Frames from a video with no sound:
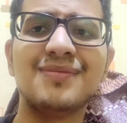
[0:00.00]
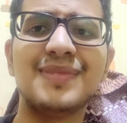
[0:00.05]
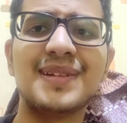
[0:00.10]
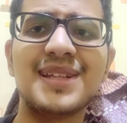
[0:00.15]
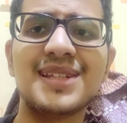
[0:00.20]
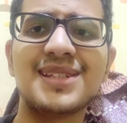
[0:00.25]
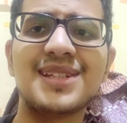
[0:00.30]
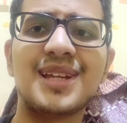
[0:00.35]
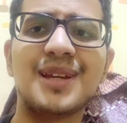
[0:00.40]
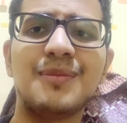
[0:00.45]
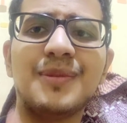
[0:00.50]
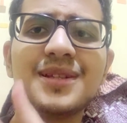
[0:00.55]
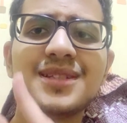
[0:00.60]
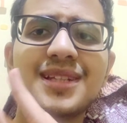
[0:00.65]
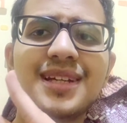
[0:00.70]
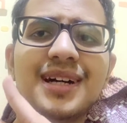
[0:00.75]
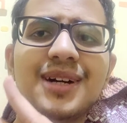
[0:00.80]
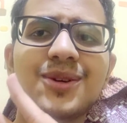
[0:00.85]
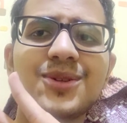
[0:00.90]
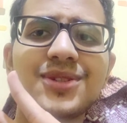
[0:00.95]
Please take me
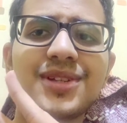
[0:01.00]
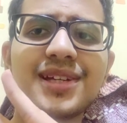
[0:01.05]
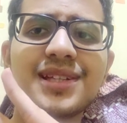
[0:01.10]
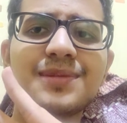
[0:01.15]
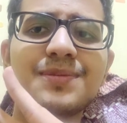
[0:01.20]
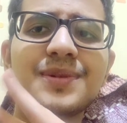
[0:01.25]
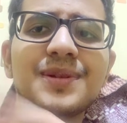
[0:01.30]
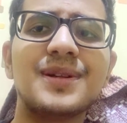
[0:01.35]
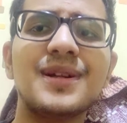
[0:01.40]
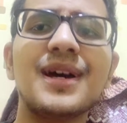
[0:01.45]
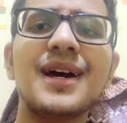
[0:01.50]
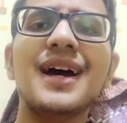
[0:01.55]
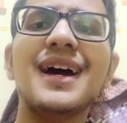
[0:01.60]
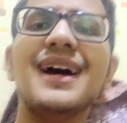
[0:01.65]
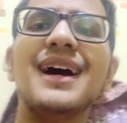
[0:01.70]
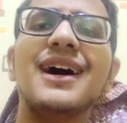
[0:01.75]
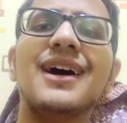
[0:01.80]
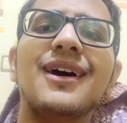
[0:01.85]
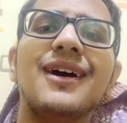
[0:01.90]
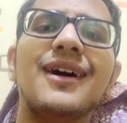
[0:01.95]
as a house husband.
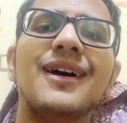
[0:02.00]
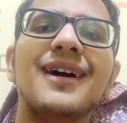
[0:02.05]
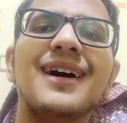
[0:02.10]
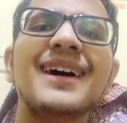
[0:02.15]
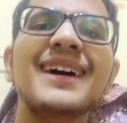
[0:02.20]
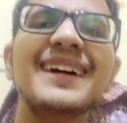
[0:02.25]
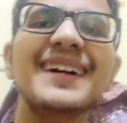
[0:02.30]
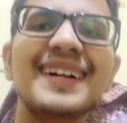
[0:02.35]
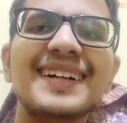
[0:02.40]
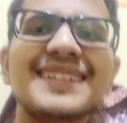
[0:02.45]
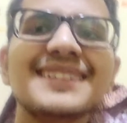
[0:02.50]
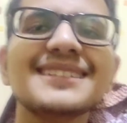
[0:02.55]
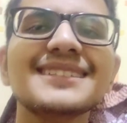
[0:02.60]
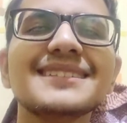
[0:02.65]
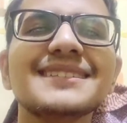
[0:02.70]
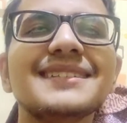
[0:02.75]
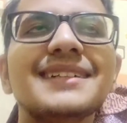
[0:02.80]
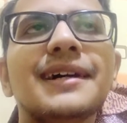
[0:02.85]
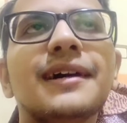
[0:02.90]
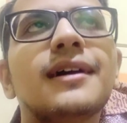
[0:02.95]

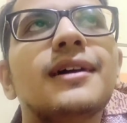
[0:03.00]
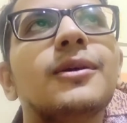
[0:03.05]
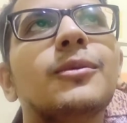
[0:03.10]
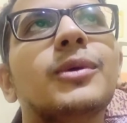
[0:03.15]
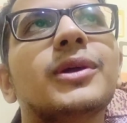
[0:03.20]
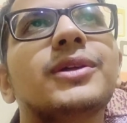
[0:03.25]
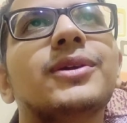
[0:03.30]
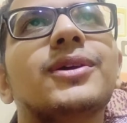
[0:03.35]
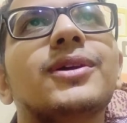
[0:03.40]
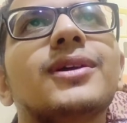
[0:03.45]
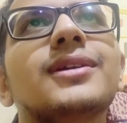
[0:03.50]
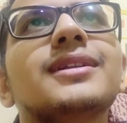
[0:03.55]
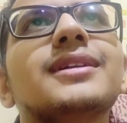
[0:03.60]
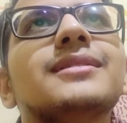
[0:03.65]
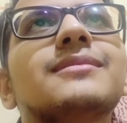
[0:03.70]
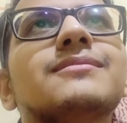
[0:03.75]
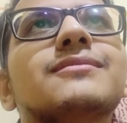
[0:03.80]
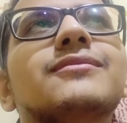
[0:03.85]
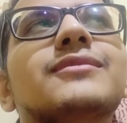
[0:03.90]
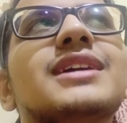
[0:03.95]
What do you call
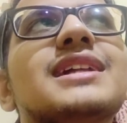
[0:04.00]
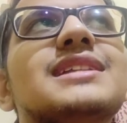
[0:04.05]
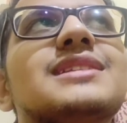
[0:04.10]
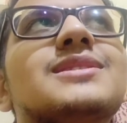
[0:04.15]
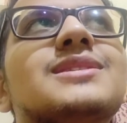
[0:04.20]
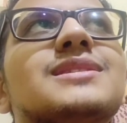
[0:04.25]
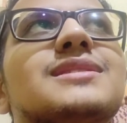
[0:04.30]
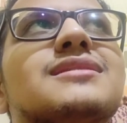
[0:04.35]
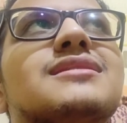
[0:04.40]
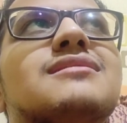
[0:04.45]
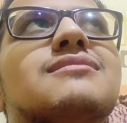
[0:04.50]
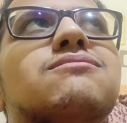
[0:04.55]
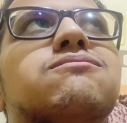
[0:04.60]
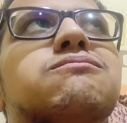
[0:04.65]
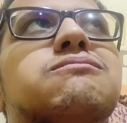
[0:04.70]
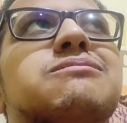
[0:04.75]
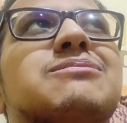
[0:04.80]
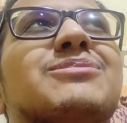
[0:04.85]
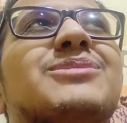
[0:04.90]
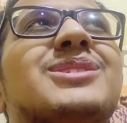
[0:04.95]
it? It's
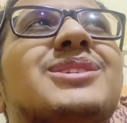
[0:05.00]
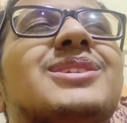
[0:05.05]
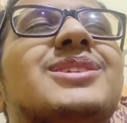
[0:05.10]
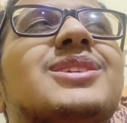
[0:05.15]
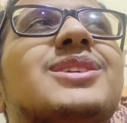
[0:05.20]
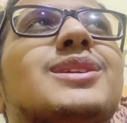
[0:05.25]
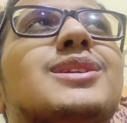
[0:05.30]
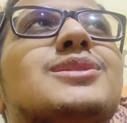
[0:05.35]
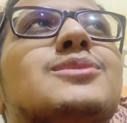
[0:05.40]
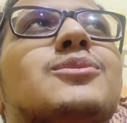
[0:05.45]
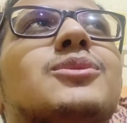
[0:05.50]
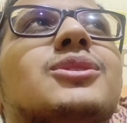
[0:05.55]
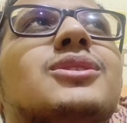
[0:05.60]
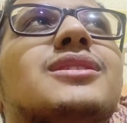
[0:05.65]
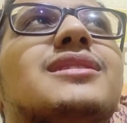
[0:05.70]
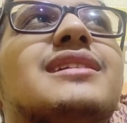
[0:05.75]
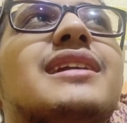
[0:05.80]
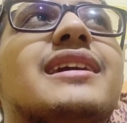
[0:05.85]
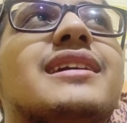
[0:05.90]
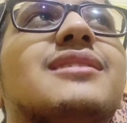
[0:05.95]
year is
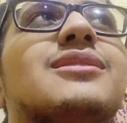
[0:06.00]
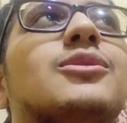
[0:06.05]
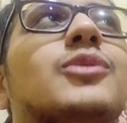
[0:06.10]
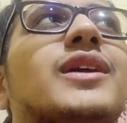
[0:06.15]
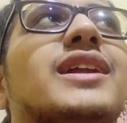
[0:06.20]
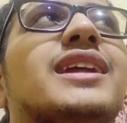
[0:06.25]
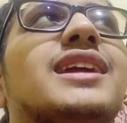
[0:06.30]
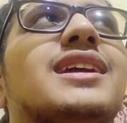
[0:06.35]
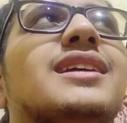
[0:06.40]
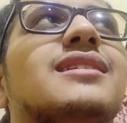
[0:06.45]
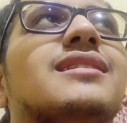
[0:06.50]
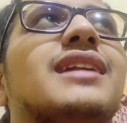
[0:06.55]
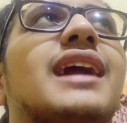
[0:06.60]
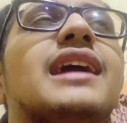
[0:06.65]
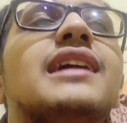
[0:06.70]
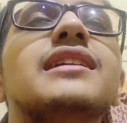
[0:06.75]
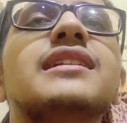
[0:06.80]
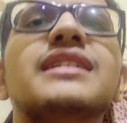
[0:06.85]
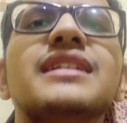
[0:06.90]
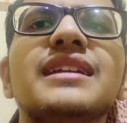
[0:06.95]
what? Like
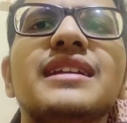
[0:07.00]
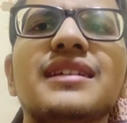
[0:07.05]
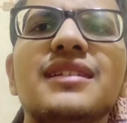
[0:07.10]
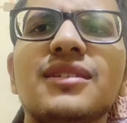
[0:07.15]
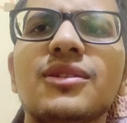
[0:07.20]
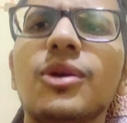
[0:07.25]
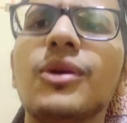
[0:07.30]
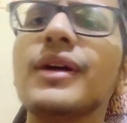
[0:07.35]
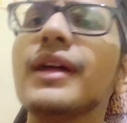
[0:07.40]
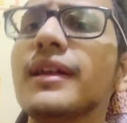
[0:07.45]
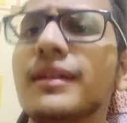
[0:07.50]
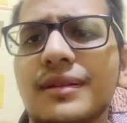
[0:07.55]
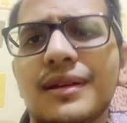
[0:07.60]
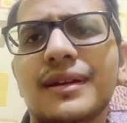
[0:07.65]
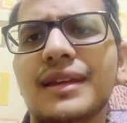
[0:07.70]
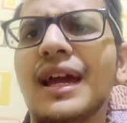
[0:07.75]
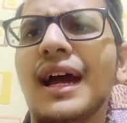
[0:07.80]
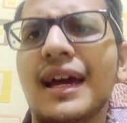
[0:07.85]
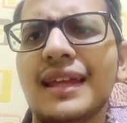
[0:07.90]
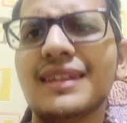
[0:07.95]
2019? No, like,
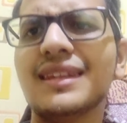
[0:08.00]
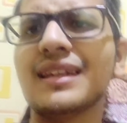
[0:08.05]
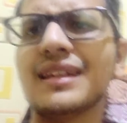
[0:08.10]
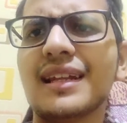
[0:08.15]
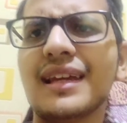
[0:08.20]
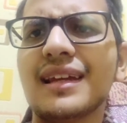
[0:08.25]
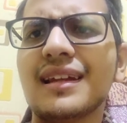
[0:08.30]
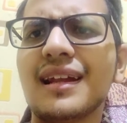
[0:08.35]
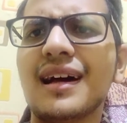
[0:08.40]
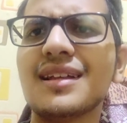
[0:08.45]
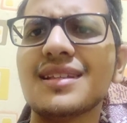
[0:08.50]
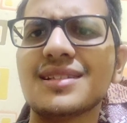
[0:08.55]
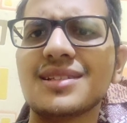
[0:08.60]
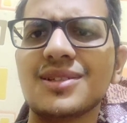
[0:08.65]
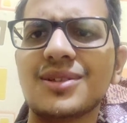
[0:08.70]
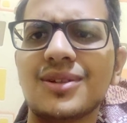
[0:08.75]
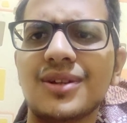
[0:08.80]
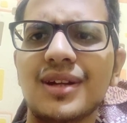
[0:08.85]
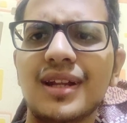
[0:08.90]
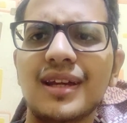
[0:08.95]
yeah, I think, like,
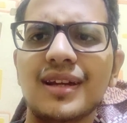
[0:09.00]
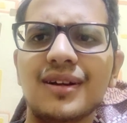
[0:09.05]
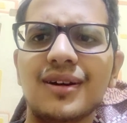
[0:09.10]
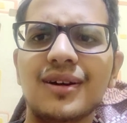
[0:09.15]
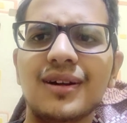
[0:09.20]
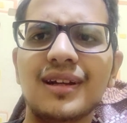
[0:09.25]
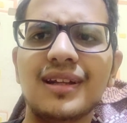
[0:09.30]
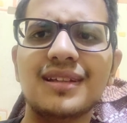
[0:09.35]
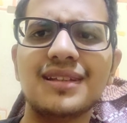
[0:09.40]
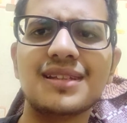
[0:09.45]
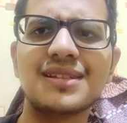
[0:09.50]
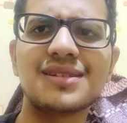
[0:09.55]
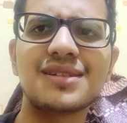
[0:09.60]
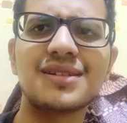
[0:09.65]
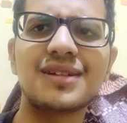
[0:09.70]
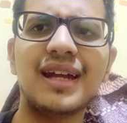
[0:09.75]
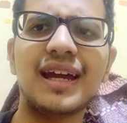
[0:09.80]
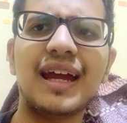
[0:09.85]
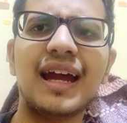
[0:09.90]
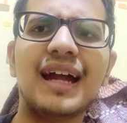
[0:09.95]
last year or, like, early this
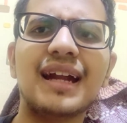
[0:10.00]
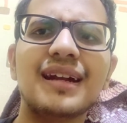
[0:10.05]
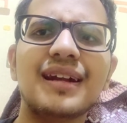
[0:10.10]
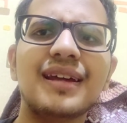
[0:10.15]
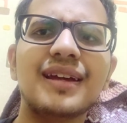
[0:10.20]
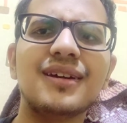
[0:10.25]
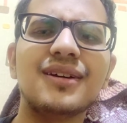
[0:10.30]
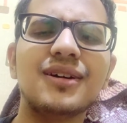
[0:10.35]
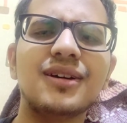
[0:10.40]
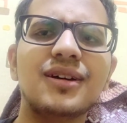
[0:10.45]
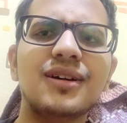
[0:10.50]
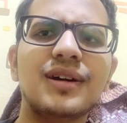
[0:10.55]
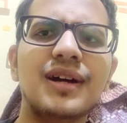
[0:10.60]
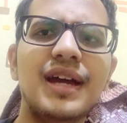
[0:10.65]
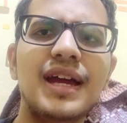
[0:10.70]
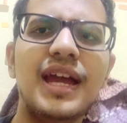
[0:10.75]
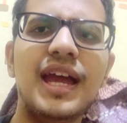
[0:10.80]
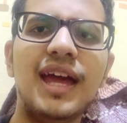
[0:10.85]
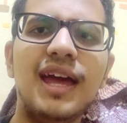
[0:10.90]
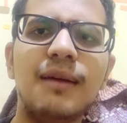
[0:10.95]
year, I had, like, a
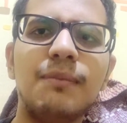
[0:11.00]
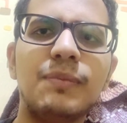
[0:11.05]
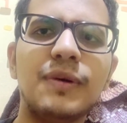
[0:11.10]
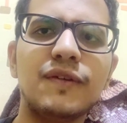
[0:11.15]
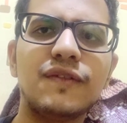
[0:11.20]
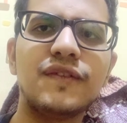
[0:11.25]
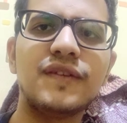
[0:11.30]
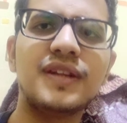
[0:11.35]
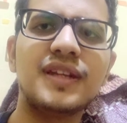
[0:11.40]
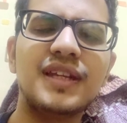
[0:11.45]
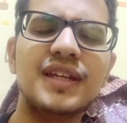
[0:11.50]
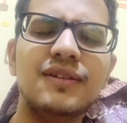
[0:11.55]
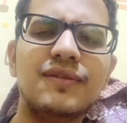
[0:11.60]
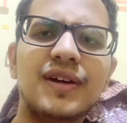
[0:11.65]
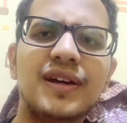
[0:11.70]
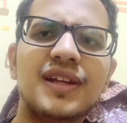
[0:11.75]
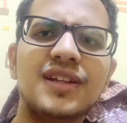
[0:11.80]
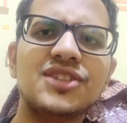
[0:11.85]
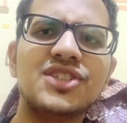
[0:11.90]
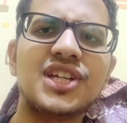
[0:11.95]
epiphany
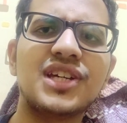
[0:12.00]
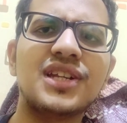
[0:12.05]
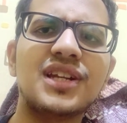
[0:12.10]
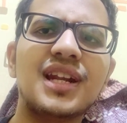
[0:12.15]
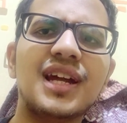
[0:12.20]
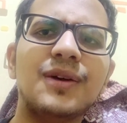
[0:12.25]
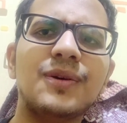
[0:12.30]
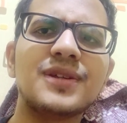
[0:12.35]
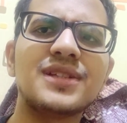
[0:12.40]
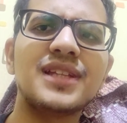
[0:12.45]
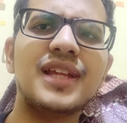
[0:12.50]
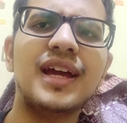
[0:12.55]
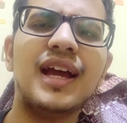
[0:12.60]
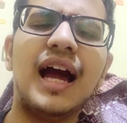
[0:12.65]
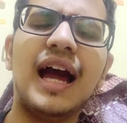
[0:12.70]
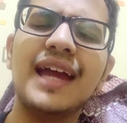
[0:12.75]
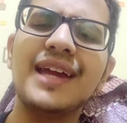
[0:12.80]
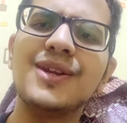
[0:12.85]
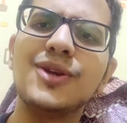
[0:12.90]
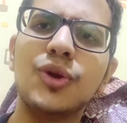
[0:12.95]
where in general I was
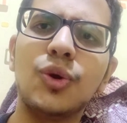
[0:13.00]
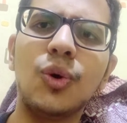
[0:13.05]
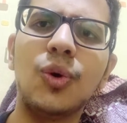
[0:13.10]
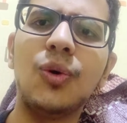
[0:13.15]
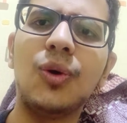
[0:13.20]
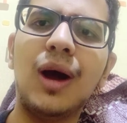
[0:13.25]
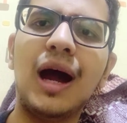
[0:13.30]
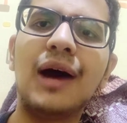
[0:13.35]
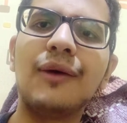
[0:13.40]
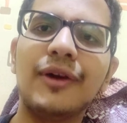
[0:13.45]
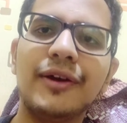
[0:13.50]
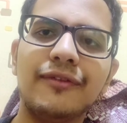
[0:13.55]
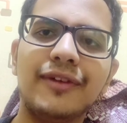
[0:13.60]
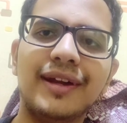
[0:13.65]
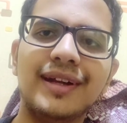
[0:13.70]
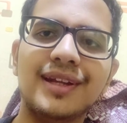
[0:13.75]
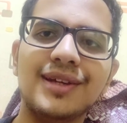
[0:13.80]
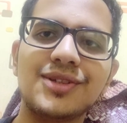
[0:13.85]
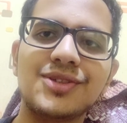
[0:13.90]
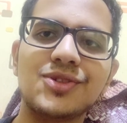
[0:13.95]
like, I know how a
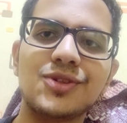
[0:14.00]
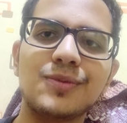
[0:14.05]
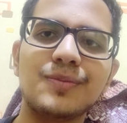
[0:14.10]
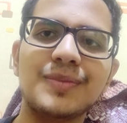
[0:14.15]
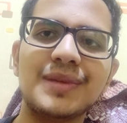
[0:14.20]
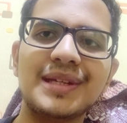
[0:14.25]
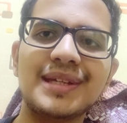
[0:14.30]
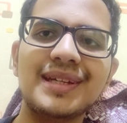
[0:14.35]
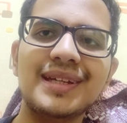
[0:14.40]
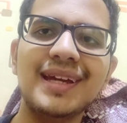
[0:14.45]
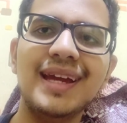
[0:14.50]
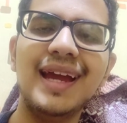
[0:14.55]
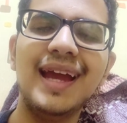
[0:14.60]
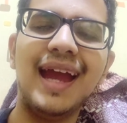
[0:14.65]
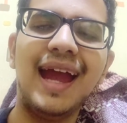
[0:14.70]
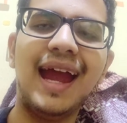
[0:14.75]
wedding should be.